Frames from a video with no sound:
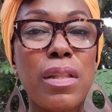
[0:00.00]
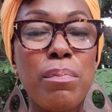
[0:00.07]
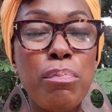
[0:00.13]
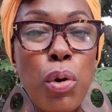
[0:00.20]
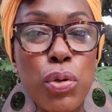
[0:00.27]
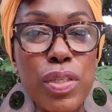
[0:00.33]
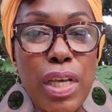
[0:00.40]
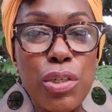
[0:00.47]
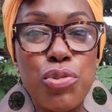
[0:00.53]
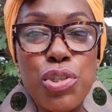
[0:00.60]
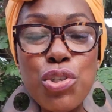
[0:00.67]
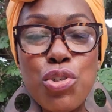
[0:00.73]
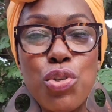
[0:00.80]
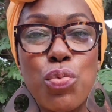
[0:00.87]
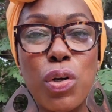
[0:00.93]
Most
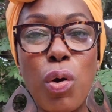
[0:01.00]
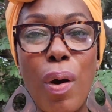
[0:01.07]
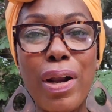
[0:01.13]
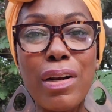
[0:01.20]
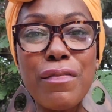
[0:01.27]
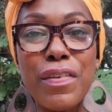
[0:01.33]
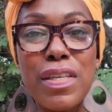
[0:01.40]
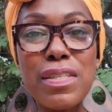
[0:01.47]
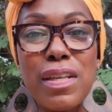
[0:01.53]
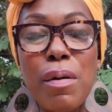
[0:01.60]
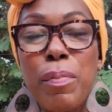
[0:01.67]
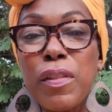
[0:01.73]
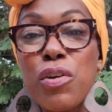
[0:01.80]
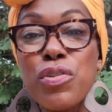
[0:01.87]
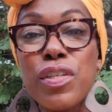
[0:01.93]
countries do require a visa,
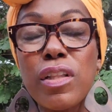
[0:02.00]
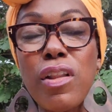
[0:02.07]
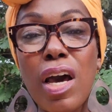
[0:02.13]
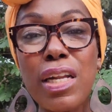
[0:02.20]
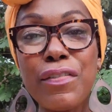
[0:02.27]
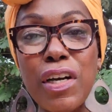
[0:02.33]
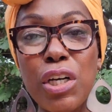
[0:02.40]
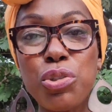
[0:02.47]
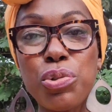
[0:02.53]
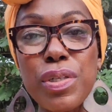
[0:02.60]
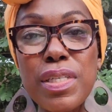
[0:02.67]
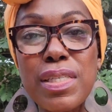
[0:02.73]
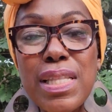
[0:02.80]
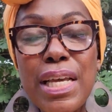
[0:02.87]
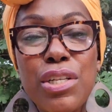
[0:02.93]
but there's a lot of
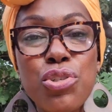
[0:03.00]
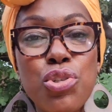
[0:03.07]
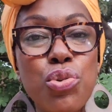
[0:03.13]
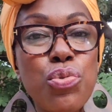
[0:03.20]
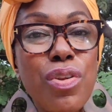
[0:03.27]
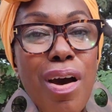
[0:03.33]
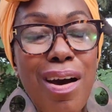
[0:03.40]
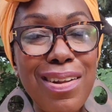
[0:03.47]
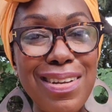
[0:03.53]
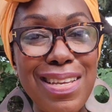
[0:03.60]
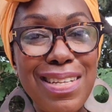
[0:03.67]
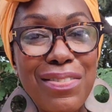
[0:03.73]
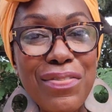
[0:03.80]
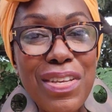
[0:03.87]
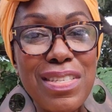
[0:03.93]
countries that do not
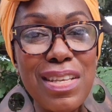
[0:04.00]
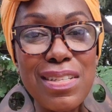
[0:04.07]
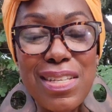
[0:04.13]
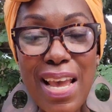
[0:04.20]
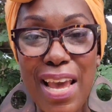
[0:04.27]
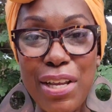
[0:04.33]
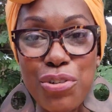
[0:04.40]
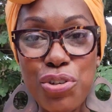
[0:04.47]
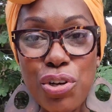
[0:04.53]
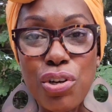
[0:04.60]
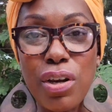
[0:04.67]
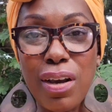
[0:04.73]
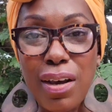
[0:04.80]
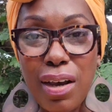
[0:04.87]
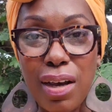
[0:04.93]
need a visa to
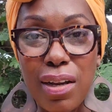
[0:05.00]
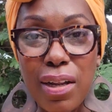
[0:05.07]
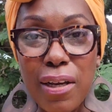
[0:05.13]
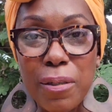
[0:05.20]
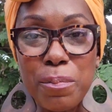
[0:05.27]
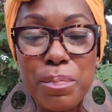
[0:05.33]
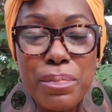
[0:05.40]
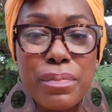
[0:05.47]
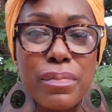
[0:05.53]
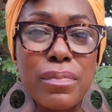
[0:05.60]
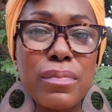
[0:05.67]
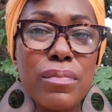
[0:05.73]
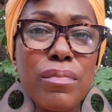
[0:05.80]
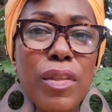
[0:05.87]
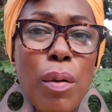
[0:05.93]
enter Ghana.
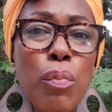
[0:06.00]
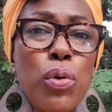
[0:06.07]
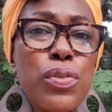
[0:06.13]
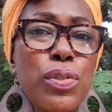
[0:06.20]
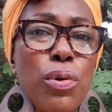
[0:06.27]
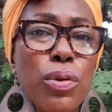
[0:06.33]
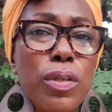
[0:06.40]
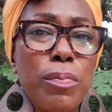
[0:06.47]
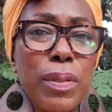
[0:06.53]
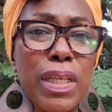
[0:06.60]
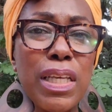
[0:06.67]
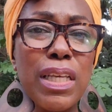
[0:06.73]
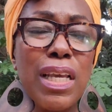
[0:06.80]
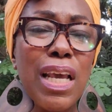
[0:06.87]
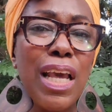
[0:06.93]
Most
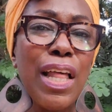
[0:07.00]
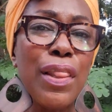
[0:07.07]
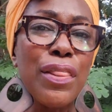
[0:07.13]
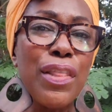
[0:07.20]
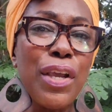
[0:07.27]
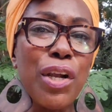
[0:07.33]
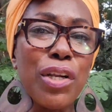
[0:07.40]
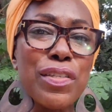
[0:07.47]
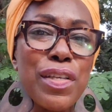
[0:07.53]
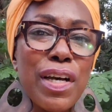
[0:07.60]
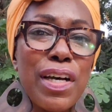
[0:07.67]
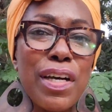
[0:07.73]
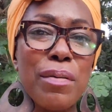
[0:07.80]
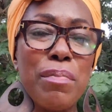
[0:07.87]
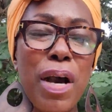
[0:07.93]
notably, there's
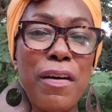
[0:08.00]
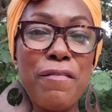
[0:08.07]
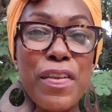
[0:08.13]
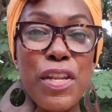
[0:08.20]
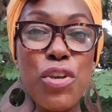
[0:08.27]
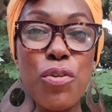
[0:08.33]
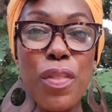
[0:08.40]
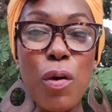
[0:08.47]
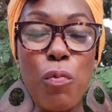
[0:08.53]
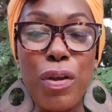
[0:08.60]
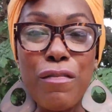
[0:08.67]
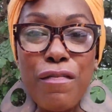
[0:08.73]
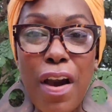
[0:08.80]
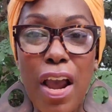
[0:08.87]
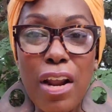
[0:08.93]
a video that
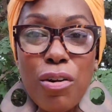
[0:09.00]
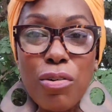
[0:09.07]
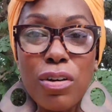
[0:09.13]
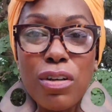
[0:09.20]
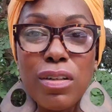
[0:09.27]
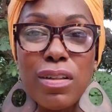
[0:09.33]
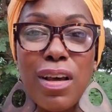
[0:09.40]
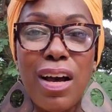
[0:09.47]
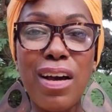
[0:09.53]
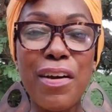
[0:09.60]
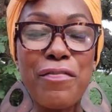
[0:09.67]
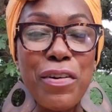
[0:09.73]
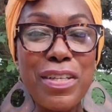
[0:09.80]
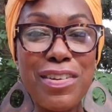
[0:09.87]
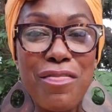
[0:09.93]
went viral. A
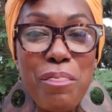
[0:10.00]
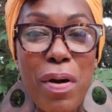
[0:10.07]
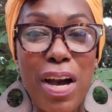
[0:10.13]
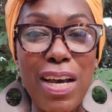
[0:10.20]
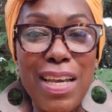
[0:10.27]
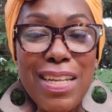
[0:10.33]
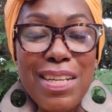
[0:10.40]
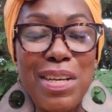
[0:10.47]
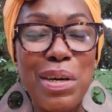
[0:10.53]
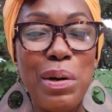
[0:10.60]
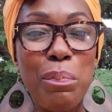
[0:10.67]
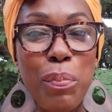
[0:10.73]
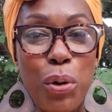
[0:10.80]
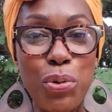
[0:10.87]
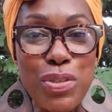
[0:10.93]
friend of mine
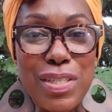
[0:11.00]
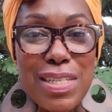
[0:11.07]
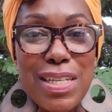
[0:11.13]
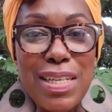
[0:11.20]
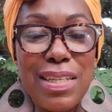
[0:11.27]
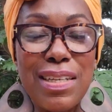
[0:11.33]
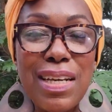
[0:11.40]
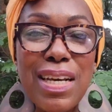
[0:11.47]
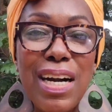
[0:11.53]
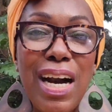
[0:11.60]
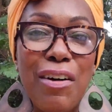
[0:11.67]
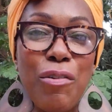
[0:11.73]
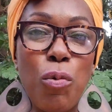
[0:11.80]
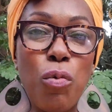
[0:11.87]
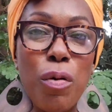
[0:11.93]
posted
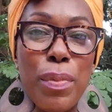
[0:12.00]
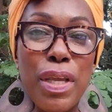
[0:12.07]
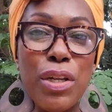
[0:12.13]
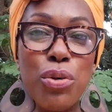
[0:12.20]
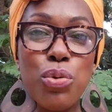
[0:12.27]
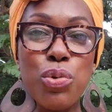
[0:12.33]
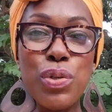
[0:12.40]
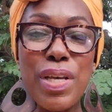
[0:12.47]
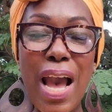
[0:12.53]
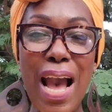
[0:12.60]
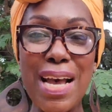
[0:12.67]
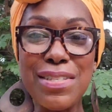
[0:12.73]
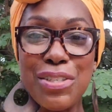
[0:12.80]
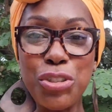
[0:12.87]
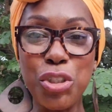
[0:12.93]
of a woman who
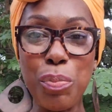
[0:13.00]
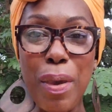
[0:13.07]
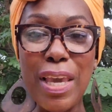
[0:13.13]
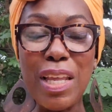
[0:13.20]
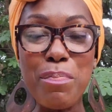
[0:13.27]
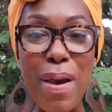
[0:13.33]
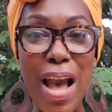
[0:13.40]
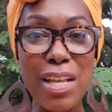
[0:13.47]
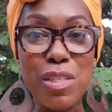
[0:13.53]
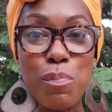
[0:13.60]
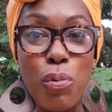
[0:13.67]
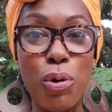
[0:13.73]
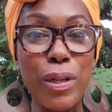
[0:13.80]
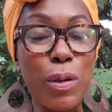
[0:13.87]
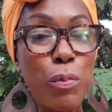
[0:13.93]
has a Jamaican
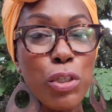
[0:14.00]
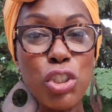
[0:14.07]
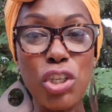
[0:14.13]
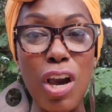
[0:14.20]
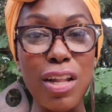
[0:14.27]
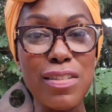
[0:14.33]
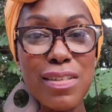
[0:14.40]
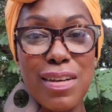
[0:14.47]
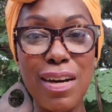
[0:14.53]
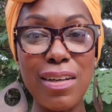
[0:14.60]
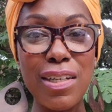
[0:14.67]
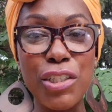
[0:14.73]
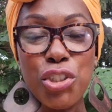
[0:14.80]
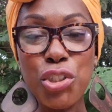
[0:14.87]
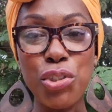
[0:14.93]
passport, and when she got to
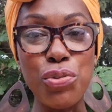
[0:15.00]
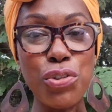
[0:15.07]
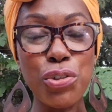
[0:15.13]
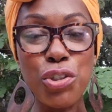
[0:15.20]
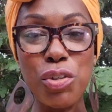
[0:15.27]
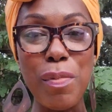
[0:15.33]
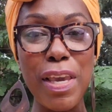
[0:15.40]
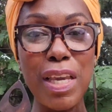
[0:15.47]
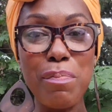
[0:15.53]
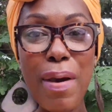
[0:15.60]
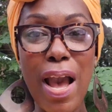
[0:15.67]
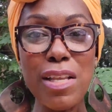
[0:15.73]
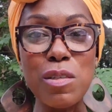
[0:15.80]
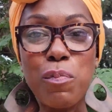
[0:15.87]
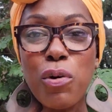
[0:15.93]
Ghana, she used her Jamaican
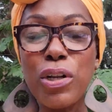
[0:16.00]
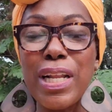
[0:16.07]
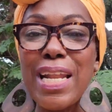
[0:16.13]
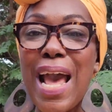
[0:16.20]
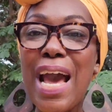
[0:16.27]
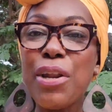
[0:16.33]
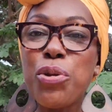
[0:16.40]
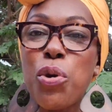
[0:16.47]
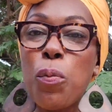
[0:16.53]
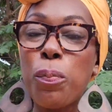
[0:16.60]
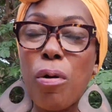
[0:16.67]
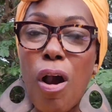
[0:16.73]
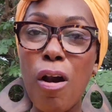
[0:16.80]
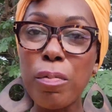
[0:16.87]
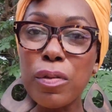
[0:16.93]
passport and had no
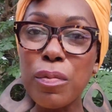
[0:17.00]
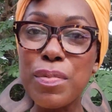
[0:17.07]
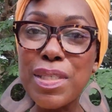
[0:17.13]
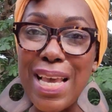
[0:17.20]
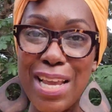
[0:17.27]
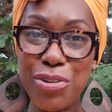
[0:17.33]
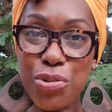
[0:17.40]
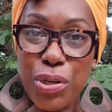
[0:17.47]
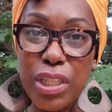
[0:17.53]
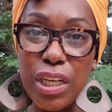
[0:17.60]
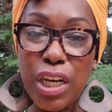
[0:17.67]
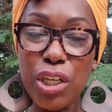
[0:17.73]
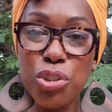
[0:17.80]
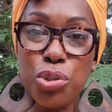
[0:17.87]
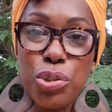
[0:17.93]
problems entering the
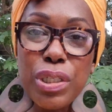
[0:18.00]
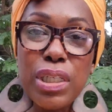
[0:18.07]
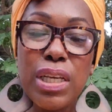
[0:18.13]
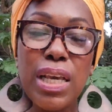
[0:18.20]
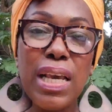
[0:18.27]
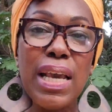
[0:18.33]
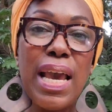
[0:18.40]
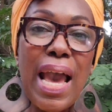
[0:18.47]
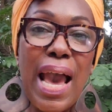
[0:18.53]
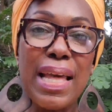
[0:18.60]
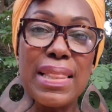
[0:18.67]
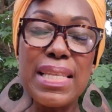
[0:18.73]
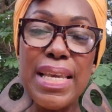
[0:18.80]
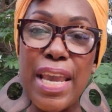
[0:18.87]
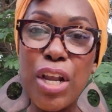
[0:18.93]
country
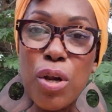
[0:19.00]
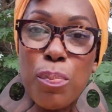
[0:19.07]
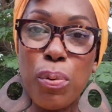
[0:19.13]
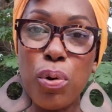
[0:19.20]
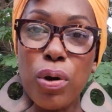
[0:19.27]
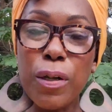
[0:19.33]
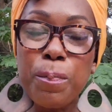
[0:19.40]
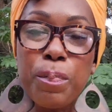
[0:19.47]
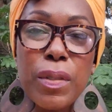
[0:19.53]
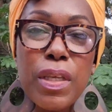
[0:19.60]
at the airport.